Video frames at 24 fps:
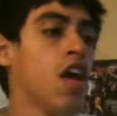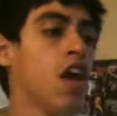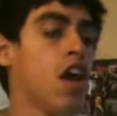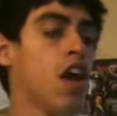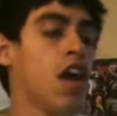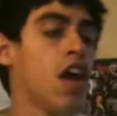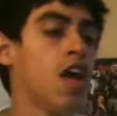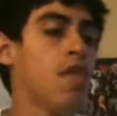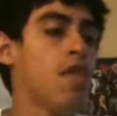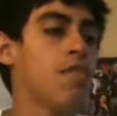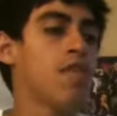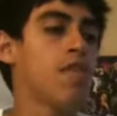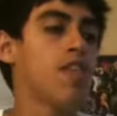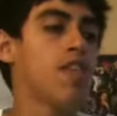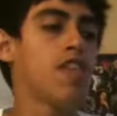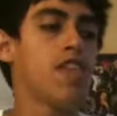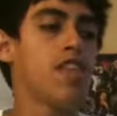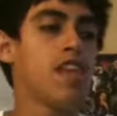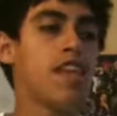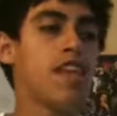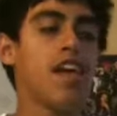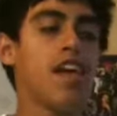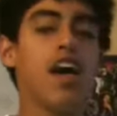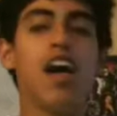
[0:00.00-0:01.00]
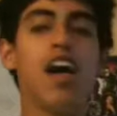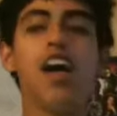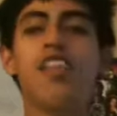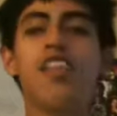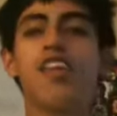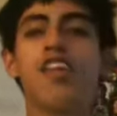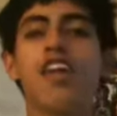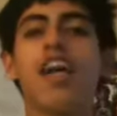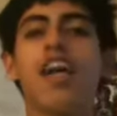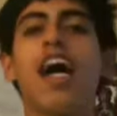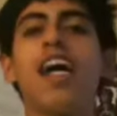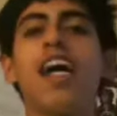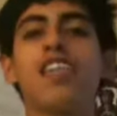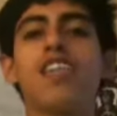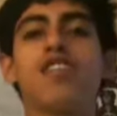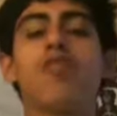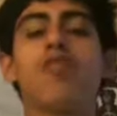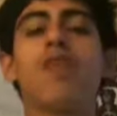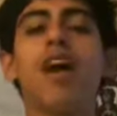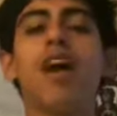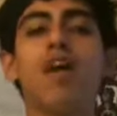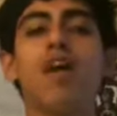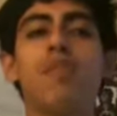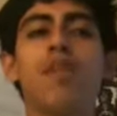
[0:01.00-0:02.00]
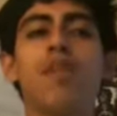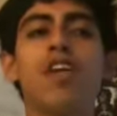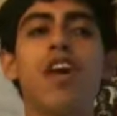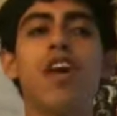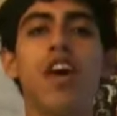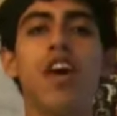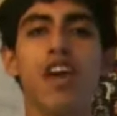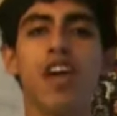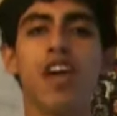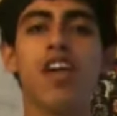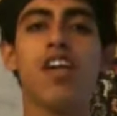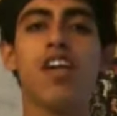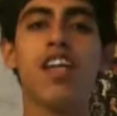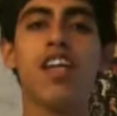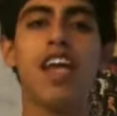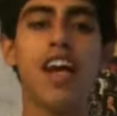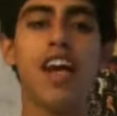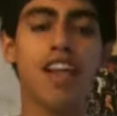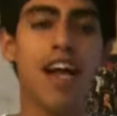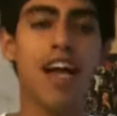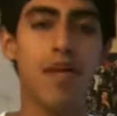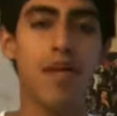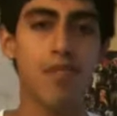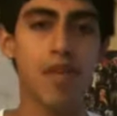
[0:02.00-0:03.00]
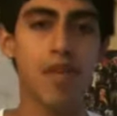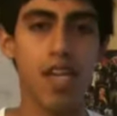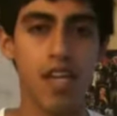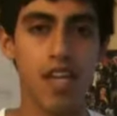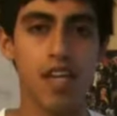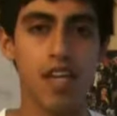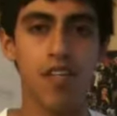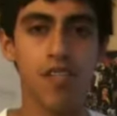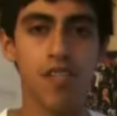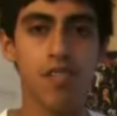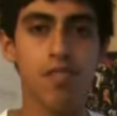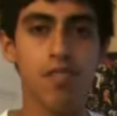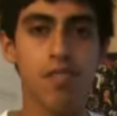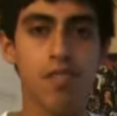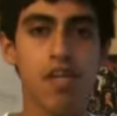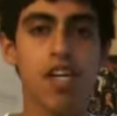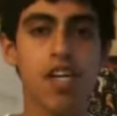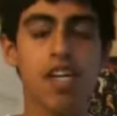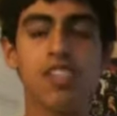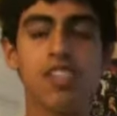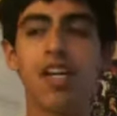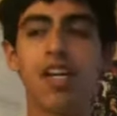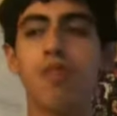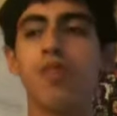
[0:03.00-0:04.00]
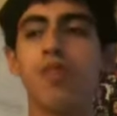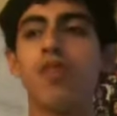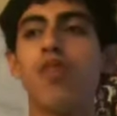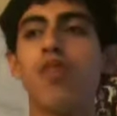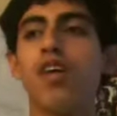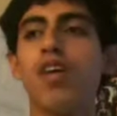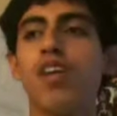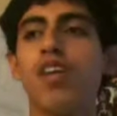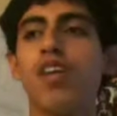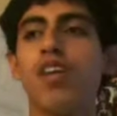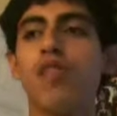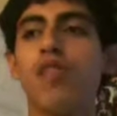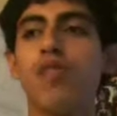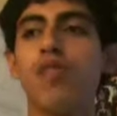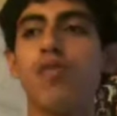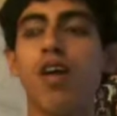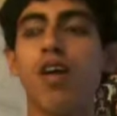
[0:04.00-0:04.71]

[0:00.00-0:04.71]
The other guys around me are going to yell at me because I'm the one